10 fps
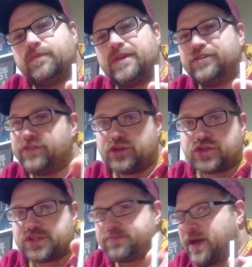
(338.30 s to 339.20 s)

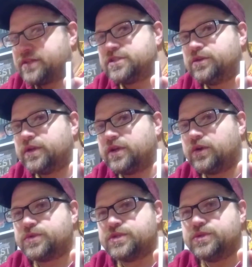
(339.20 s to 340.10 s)
adventure spots you can go
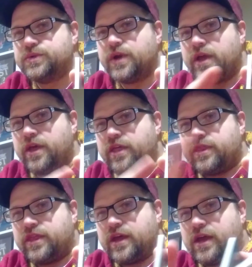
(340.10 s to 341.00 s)
to
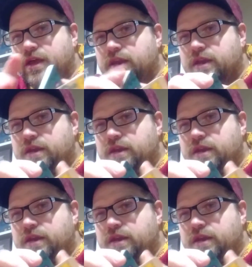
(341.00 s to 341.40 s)
that,